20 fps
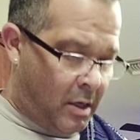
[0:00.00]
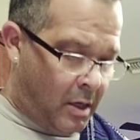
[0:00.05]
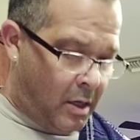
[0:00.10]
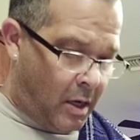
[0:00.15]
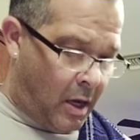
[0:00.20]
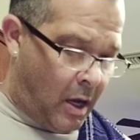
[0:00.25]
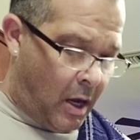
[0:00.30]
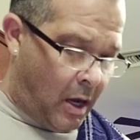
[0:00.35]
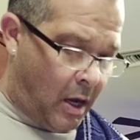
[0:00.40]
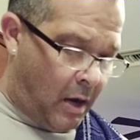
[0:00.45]

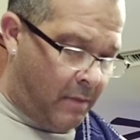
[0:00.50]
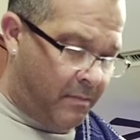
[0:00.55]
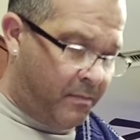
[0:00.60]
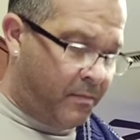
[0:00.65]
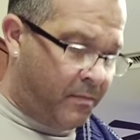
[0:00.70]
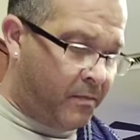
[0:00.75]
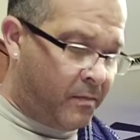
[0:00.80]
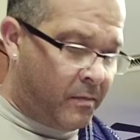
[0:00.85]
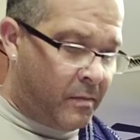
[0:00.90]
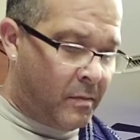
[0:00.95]

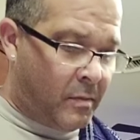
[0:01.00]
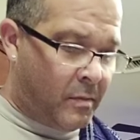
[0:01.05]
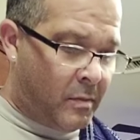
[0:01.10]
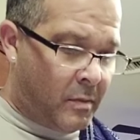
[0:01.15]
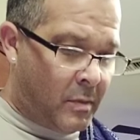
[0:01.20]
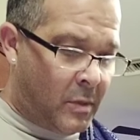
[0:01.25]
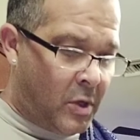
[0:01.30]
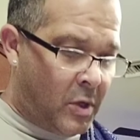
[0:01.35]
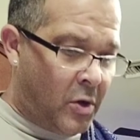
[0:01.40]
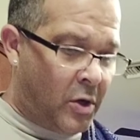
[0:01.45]

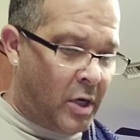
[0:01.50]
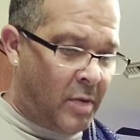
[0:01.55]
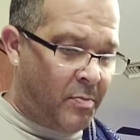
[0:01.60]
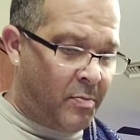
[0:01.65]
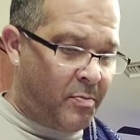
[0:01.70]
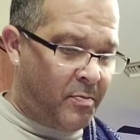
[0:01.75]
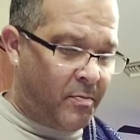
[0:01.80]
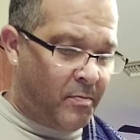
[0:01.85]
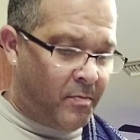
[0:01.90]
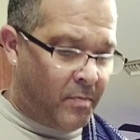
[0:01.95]
You're going to
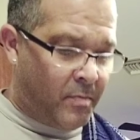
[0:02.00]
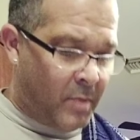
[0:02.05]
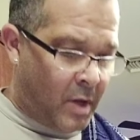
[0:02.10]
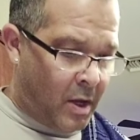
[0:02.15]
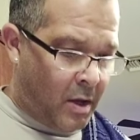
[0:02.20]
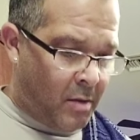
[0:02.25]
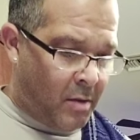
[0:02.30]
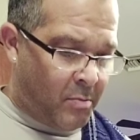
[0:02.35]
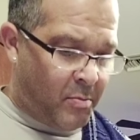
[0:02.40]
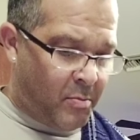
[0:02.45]

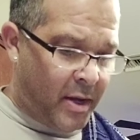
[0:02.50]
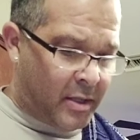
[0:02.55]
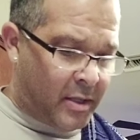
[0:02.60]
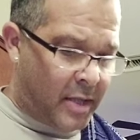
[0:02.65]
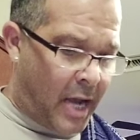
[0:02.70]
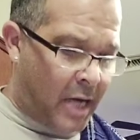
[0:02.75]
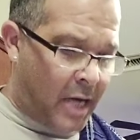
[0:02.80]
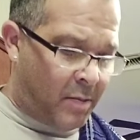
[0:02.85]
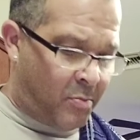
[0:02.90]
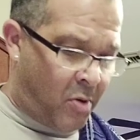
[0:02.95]
pick
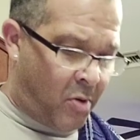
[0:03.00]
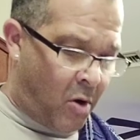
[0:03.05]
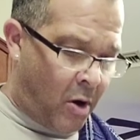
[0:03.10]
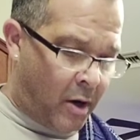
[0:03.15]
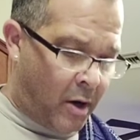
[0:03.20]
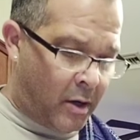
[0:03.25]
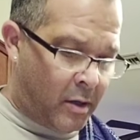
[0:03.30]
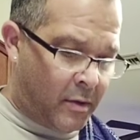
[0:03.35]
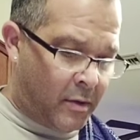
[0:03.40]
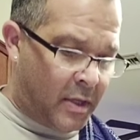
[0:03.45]
that
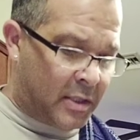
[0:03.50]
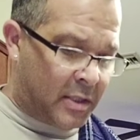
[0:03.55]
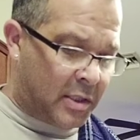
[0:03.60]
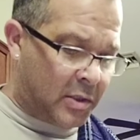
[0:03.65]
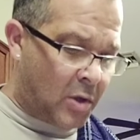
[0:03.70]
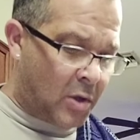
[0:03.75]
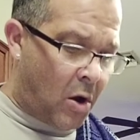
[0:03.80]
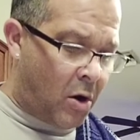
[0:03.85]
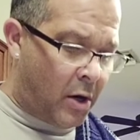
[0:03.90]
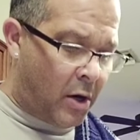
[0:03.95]
apart. This
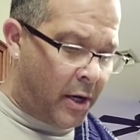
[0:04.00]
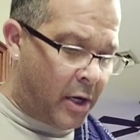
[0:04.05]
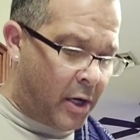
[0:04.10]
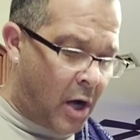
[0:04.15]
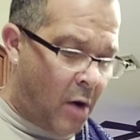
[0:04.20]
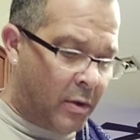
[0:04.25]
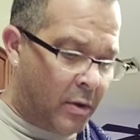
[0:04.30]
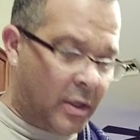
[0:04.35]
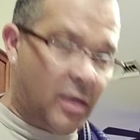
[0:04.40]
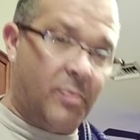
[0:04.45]
is all going to
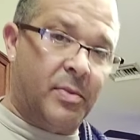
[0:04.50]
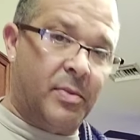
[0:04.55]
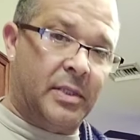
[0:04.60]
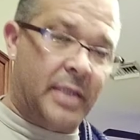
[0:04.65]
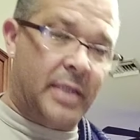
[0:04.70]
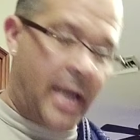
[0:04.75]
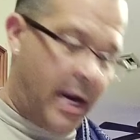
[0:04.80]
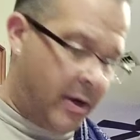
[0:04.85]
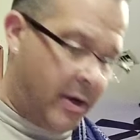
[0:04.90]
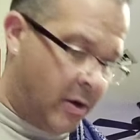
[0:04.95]
go into the
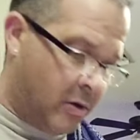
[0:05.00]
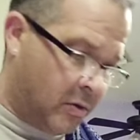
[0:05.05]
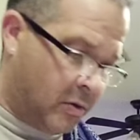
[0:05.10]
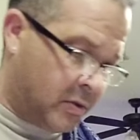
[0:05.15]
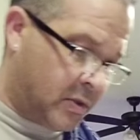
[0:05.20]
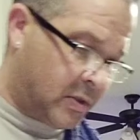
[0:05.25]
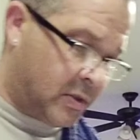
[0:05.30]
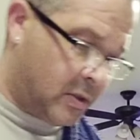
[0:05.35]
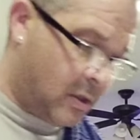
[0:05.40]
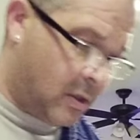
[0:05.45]

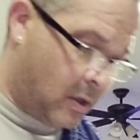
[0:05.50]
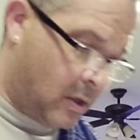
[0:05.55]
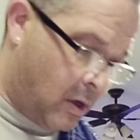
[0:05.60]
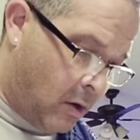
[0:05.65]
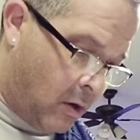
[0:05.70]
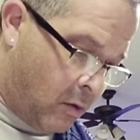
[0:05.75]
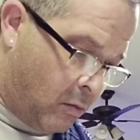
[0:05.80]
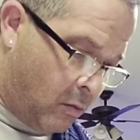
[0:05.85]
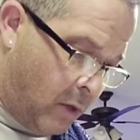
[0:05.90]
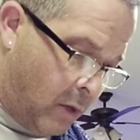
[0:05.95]
potatoes,
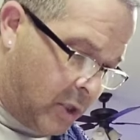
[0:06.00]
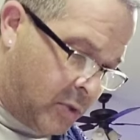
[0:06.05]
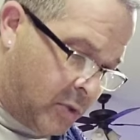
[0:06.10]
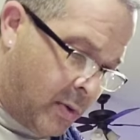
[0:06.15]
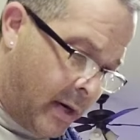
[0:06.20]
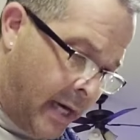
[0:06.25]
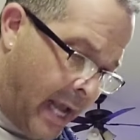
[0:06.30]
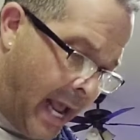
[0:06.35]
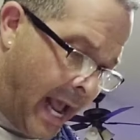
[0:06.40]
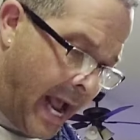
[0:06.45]
which we're
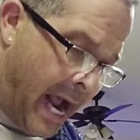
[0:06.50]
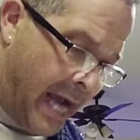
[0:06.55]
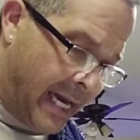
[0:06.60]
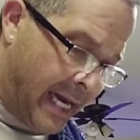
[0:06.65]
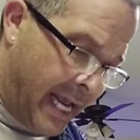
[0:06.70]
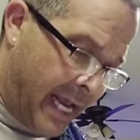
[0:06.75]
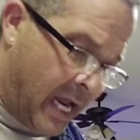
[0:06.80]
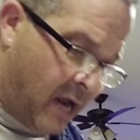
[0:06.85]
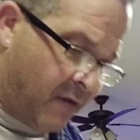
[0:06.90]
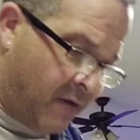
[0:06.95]
going to add
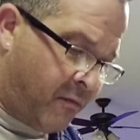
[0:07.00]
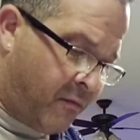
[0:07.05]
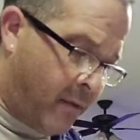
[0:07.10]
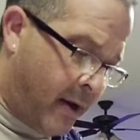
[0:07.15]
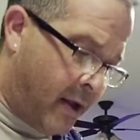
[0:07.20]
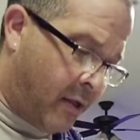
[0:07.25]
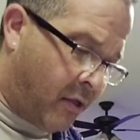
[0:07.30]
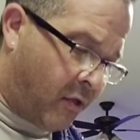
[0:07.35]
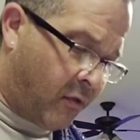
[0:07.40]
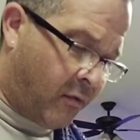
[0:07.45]

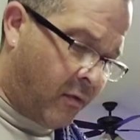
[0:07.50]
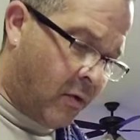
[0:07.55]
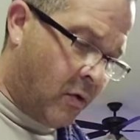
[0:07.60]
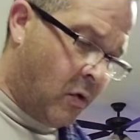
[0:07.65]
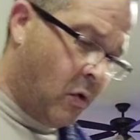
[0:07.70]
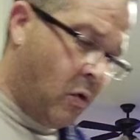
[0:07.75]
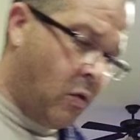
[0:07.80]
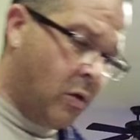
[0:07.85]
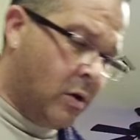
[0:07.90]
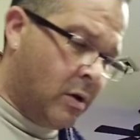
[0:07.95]
halfway through